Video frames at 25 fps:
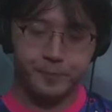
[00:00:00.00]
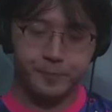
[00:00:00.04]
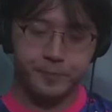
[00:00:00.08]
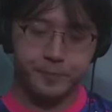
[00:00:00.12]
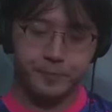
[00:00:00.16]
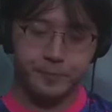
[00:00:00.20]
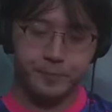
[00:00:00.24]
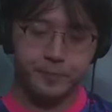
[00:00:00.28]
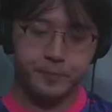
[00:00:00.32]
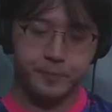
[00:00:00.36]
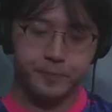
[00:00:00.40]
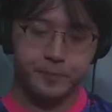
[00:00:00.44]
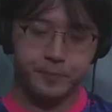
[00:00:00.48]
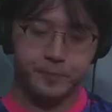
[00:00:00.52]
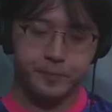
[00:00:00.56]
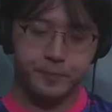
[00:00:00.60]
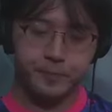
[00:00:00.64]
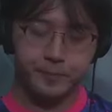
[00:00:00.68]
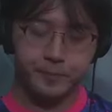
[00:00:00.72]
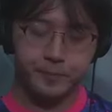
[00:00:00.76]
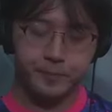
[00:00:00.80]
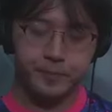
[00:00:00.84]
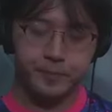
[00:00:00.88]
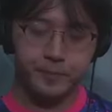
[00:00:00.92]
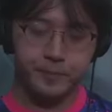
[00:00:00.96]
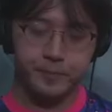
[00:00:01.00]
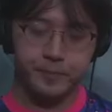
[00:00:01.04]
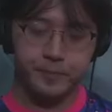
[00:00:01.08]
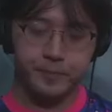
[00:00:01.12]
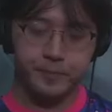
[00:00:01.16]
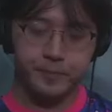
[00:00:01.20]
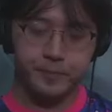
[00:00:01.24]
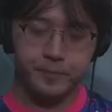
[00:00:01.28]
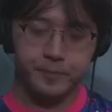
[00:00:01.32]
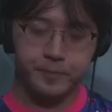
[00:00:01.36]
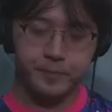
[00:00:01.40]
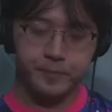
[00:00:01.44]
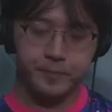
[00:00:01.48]

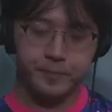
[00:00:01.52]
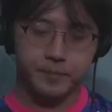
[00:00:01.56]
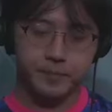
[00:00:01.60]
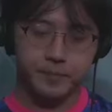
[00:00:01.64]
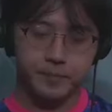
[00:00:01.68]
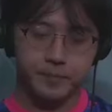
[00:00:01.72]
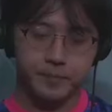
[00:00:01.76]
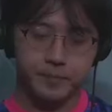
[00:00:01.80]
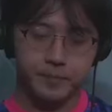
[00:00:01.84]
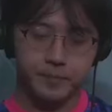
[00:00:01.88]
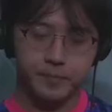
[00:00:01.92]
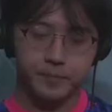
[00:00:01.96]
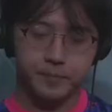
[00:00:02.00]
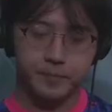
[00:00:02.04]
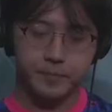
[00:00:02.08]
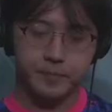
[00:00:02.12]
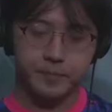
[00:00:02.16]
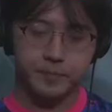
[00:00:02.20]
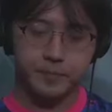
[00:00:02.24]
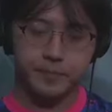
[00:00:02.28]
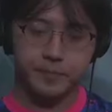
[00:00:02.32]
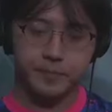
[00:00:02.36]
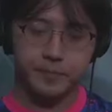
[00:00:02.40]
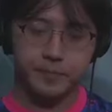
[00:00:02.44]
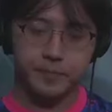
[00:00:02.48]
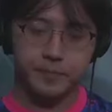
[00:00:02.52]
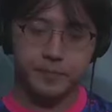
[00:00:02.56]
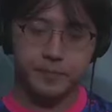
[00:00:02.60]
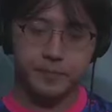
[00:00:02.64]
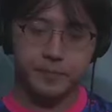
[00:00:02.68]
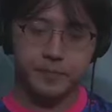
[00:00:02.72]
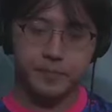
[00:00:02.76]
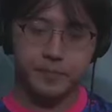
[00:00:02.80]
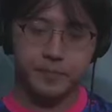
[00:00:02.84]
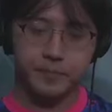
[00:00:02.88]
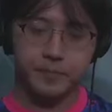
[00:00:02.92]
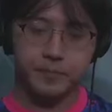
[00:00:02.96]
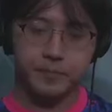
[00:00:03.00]

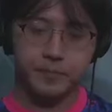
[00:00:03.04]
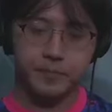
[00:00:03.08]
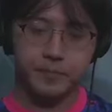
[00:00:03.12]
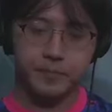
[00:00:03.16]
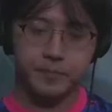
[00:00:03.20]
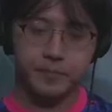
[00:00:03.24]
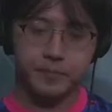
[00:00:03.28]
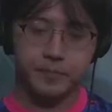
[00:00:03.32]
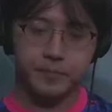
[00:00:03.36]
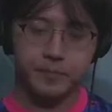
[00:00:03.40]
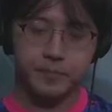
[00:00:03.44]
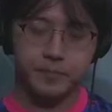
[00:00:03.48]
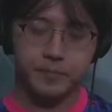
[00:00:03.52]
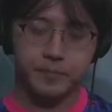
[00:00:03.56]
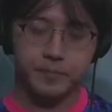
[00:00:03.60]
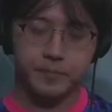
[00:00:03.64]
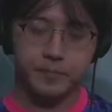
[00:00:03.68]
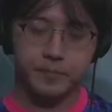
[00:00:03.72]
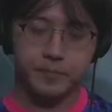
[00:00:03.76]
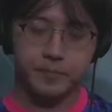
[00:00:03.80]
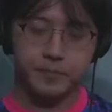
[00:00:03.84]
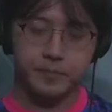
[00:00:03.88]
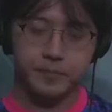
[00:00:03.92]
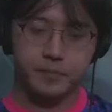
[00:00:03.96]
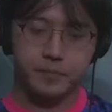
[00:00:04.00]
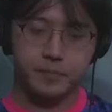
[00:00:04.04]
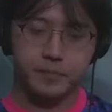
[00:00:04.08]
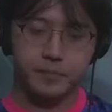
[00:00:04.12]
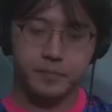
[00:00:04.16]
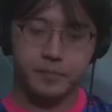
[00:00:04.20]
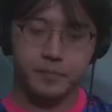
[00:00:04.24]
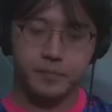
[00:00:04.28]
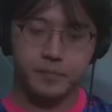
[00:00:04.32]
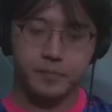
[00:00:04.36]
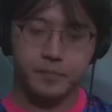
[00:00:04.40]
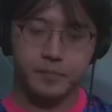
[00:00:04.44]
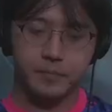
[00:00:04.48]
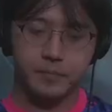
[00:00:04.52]

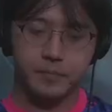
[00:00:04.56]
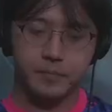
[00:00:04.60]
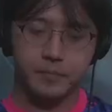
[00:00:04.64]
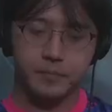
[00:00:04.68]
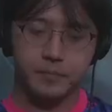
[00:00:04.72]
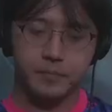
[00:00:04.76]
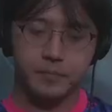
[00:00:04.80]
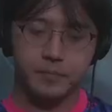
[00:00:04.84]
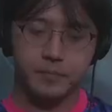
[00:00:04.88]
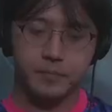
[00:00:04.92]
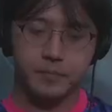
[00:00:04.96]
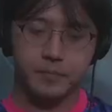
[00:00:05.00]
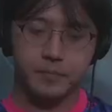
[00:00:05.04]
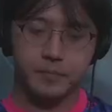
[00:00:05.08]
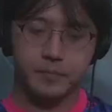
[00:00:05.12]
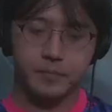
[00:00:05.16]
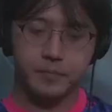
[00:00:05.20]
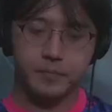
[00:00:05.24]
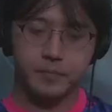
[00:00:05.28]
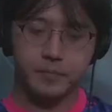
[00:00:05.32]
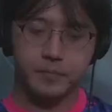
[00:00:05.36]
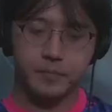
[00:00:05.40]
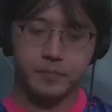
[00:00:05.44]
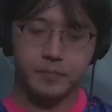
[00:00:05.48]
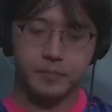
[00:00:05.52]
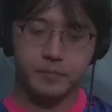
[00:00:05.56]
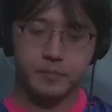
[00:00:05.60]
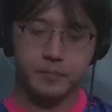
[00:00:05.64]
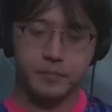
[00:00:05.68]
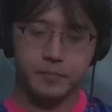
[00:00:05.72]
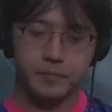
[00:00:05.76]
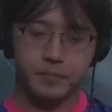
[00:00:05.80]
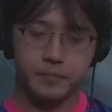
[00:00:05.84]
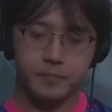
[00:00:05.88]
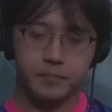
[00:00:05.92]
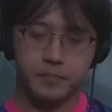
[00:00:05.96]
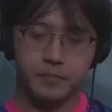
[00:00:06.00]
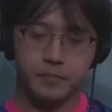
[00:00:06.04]

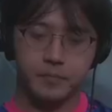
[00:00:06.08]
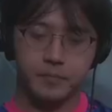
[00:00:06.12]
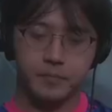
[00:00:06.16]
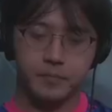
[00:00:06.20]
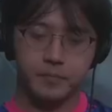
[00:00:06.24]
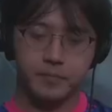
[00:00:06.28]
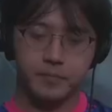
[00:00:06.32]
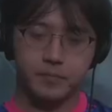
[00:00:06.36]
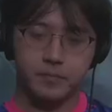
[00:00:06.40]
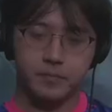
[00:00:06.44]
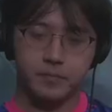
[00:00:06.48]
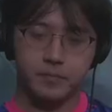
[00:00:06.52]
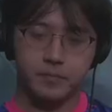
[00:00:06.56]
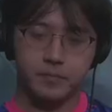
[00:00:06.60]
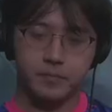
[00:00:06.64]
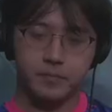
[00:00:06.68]
The person shown says nothing.